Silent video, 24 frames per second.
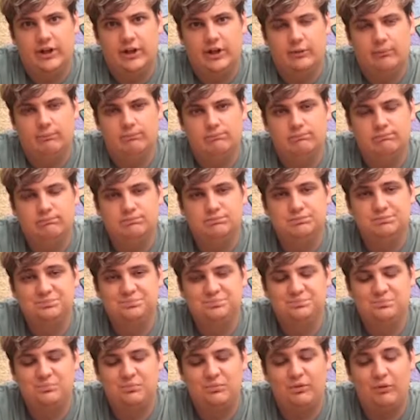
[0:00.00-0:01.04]
Um,
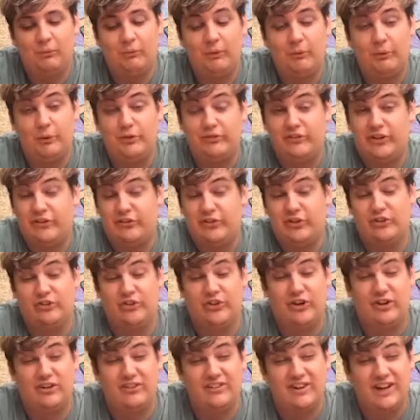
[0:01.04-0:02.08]
my professors
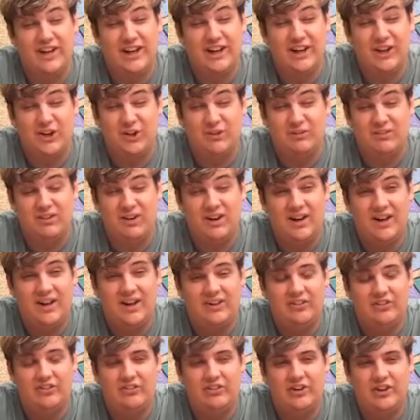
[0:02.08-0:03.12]
here are very
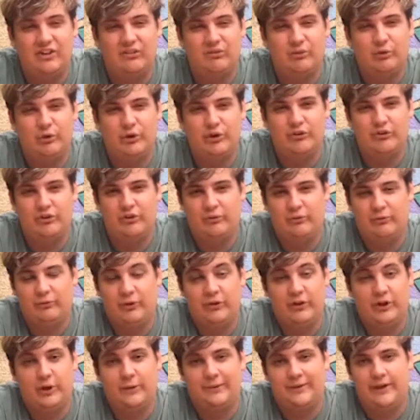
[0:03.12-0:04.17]
humorous and willing to
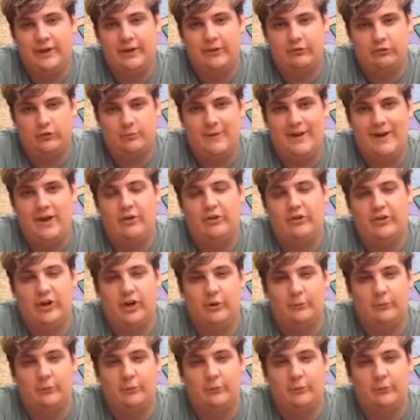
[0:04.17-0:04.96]
really go the extra mile to